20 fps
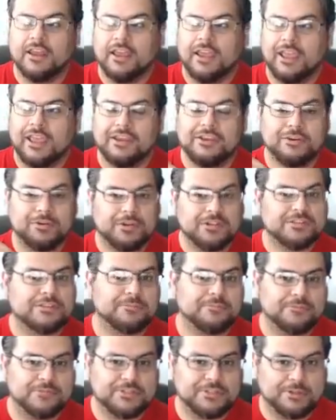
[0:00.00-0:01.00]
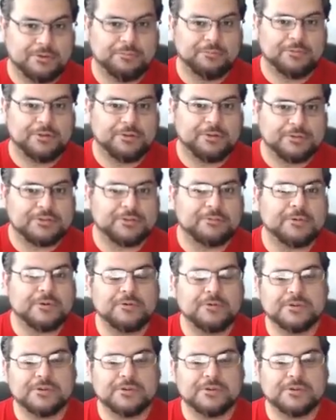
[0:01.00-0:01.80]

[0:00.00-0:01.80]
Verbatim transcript: and doing some, you know, you know some cool